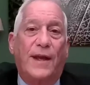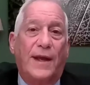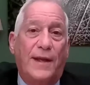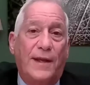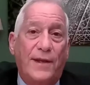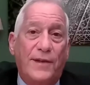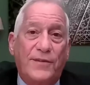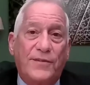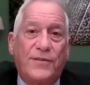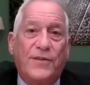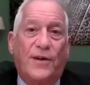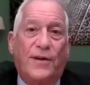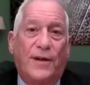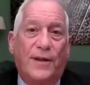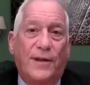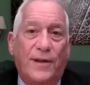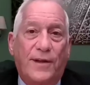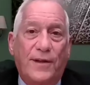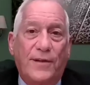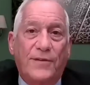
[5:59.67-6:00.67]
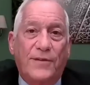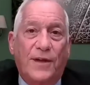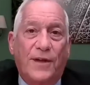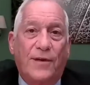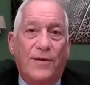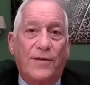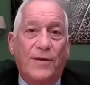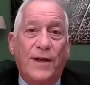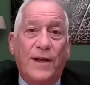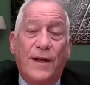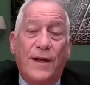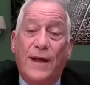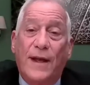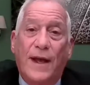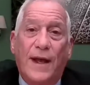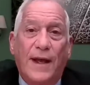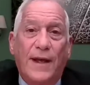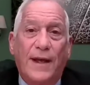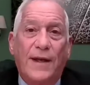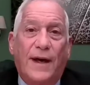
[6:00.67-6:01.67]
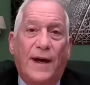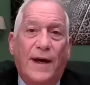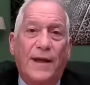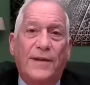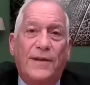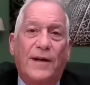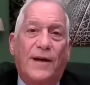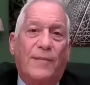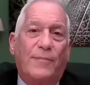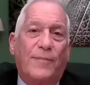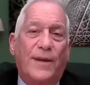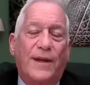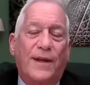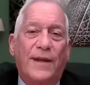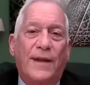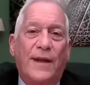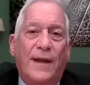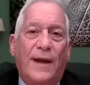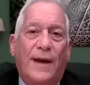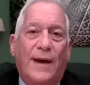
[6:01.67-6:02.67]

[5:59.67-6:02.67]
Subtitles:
And he started his own AI company.